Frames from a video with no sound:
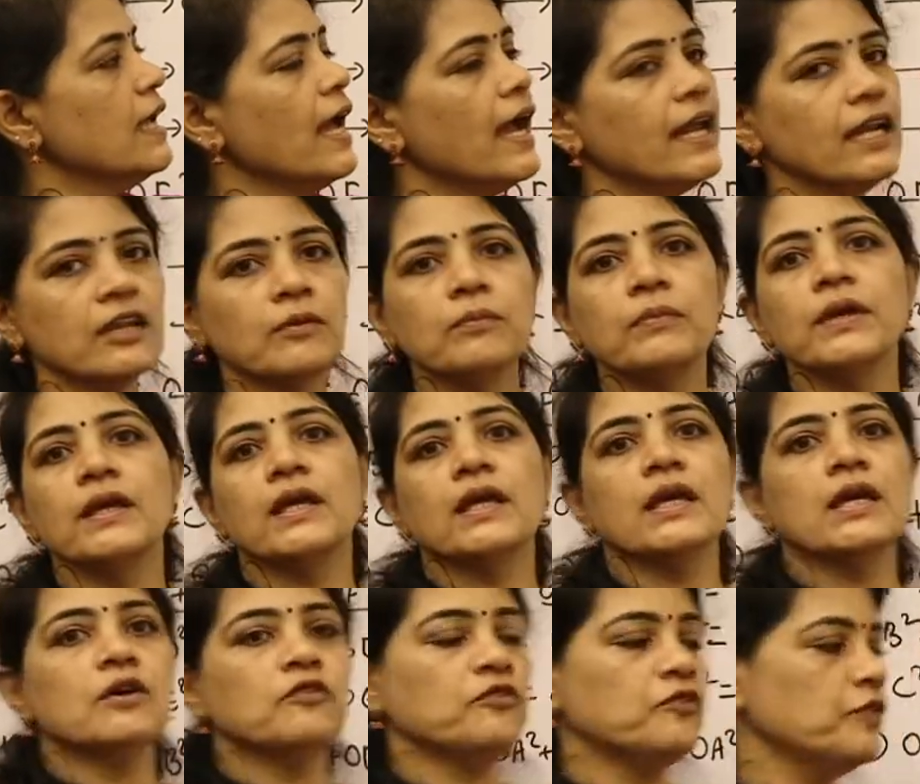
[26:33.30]
and
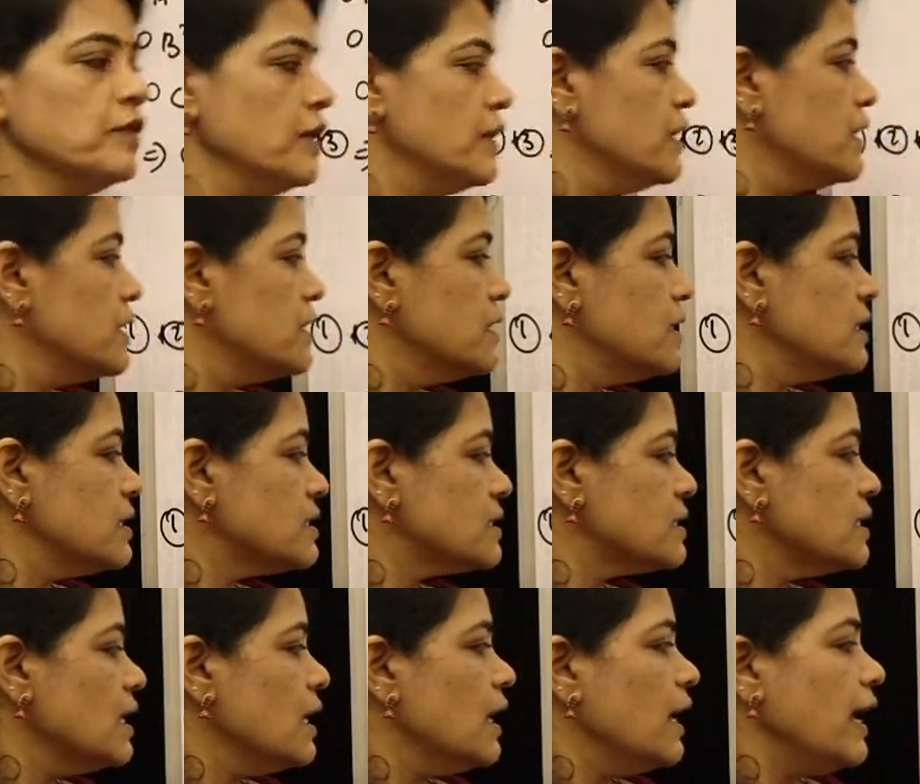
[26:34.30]
BF,
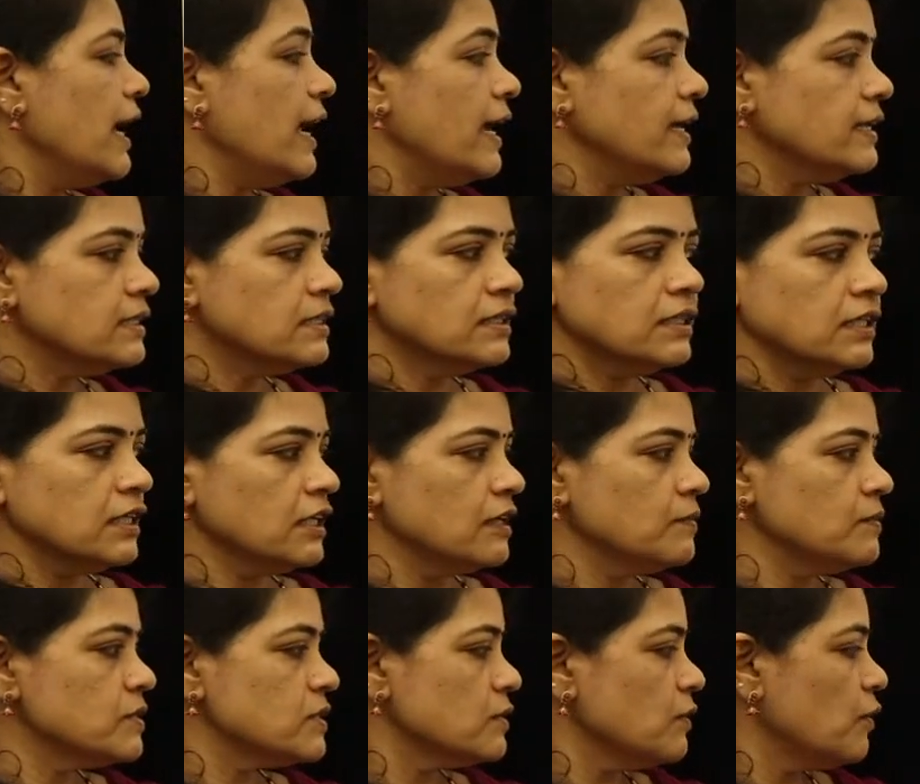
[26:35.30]
this 8
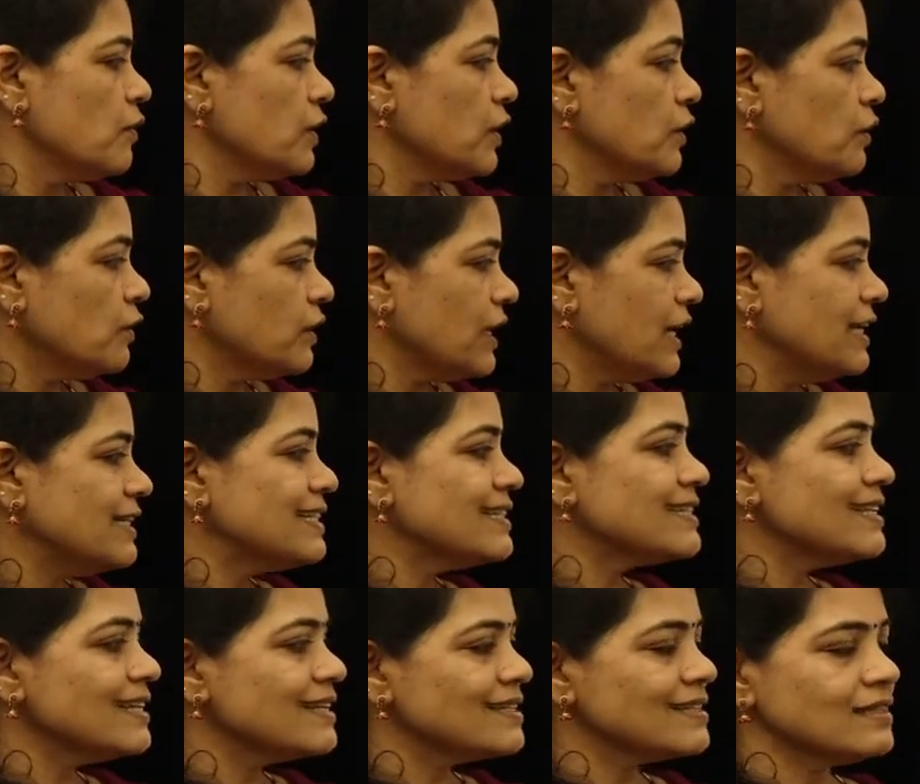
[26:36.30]
terms, okay, not 8,
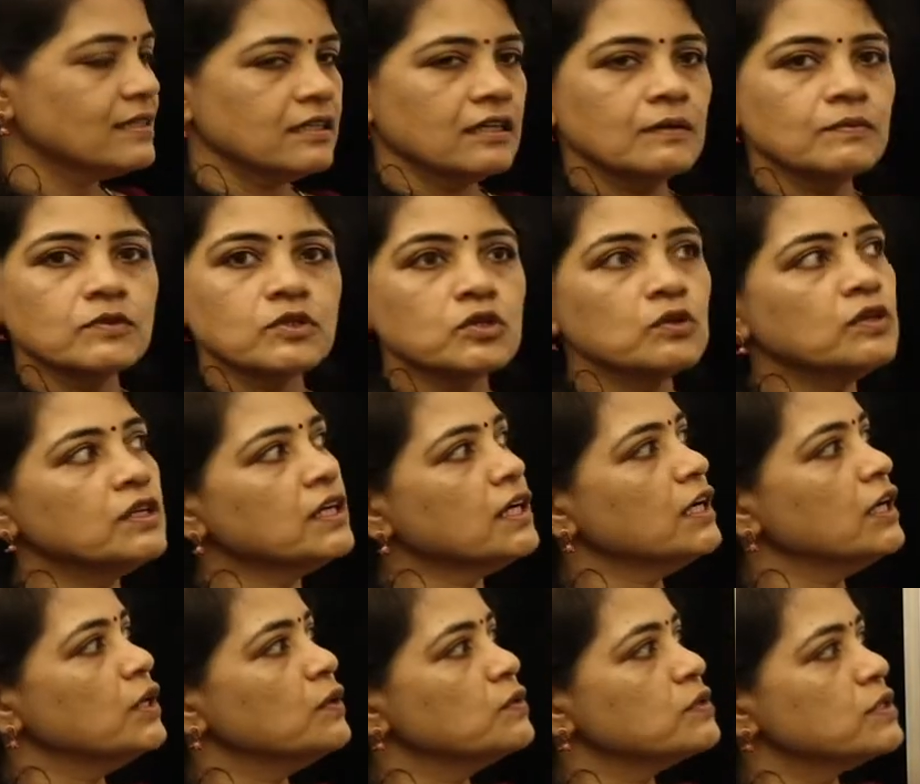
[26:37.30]
6 terms should
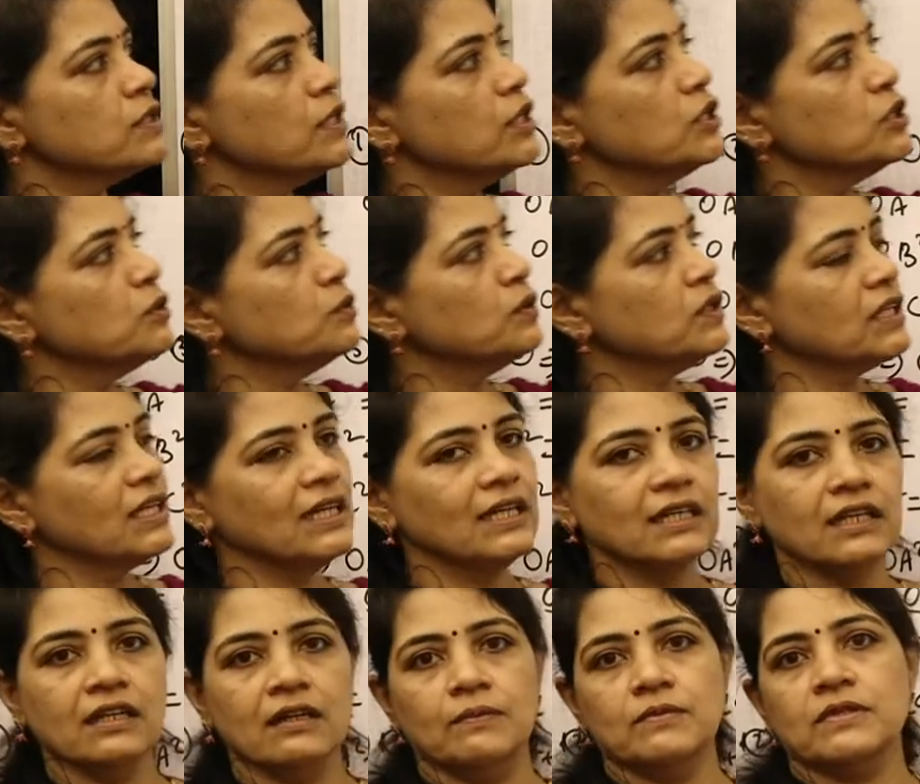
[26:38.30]
reduce into
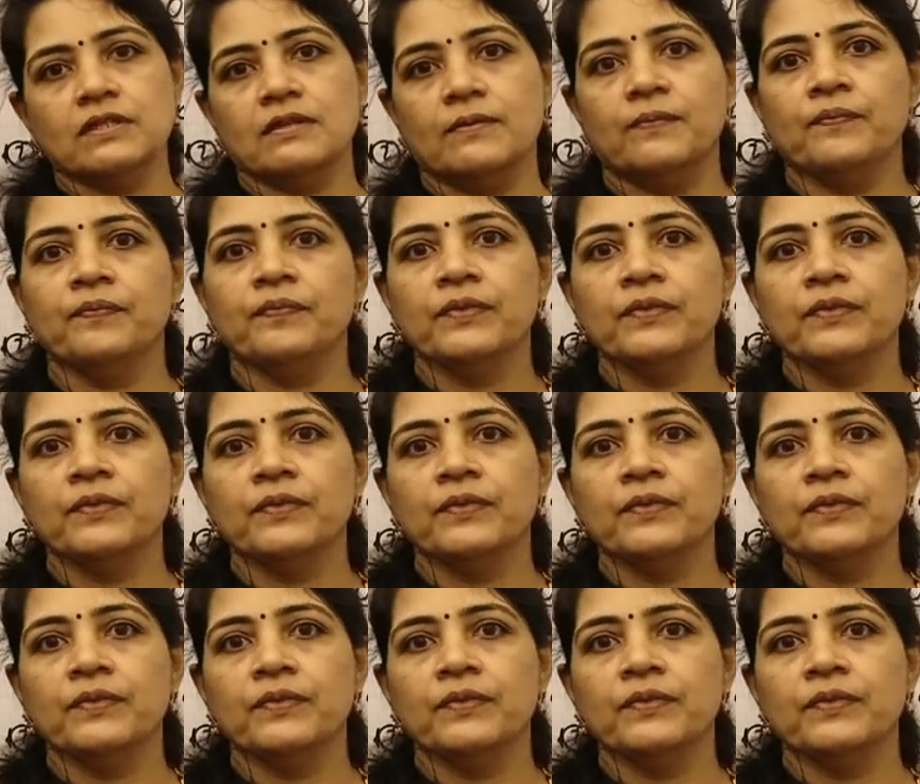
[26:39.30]
3 terms.